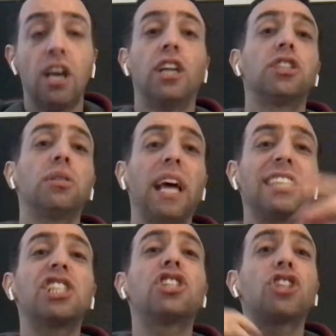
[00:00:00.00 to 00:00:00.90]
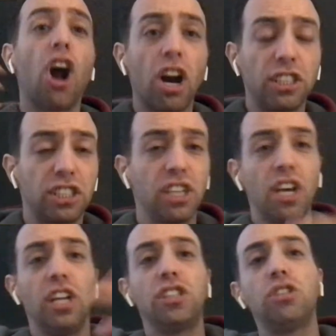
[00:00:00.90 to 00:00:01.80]
So that starts
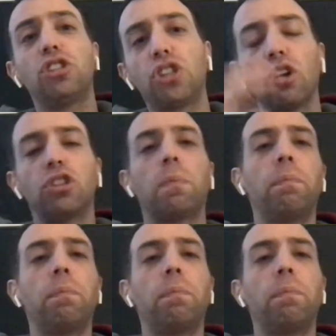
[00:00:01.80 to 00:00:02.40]
to